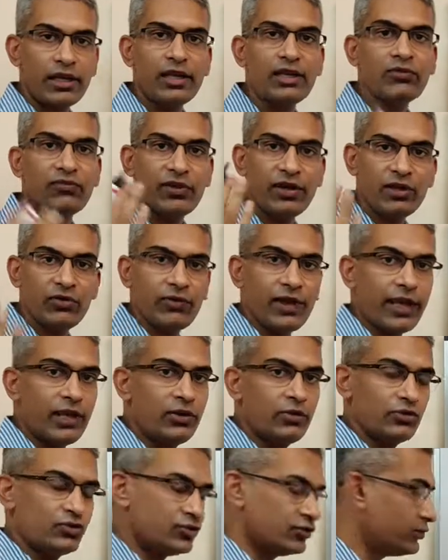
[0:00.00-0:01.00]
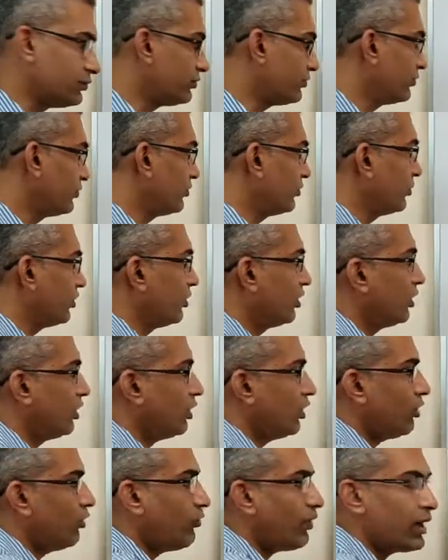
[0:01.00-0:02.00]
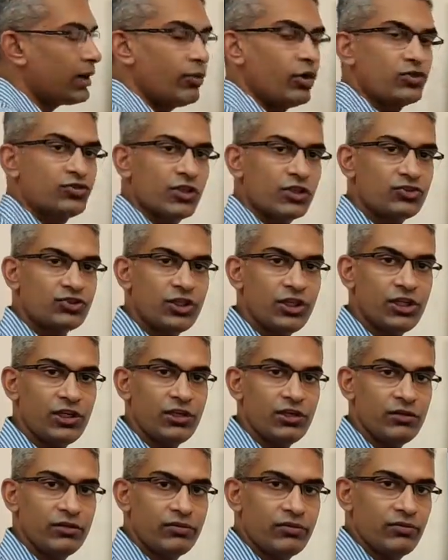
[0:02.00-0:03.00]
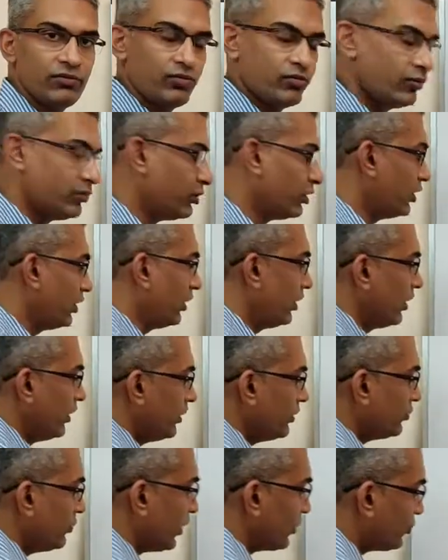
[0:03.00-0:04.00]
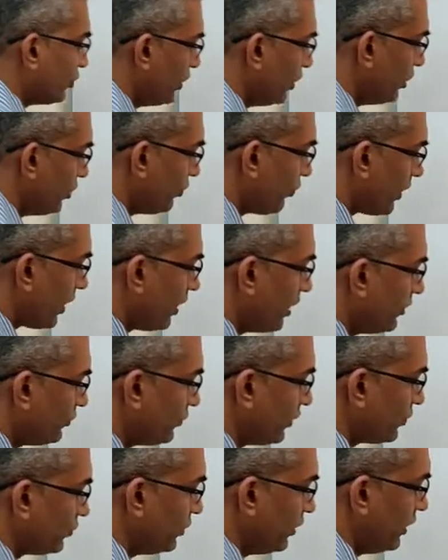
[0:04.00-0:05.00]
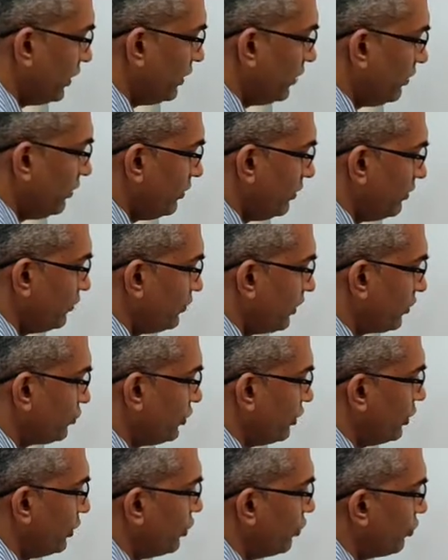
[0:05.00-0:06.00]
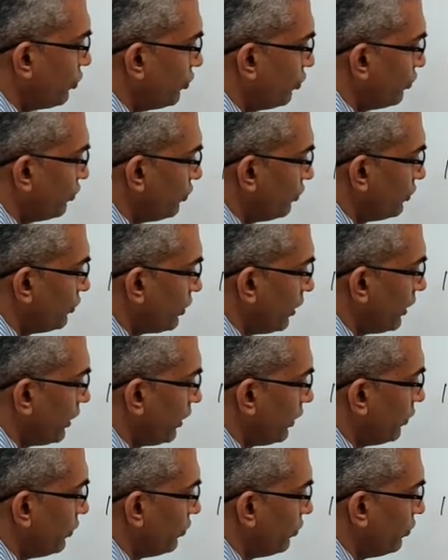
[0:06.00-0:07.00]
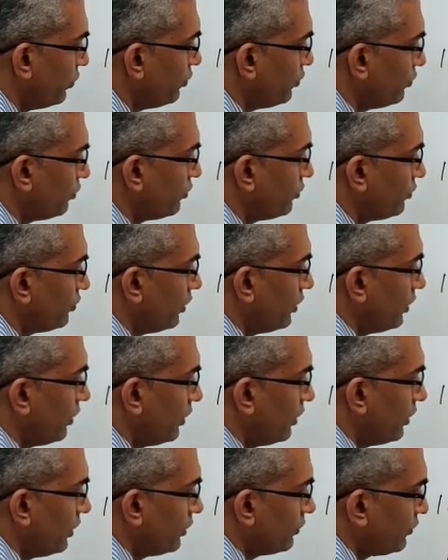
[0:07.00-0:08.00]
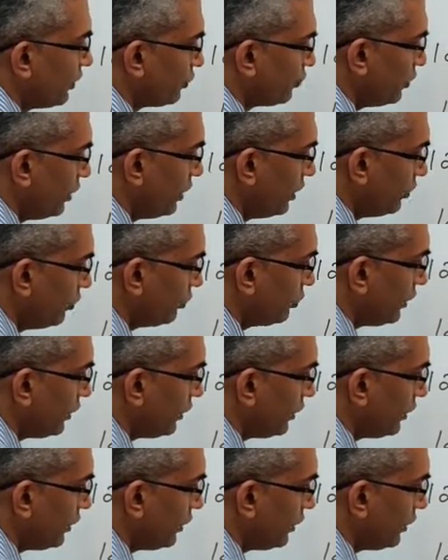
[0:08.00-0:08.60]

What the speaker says: infinite values. What about 16? 16 into 1 is 16, 16 into 2, 32, 16 into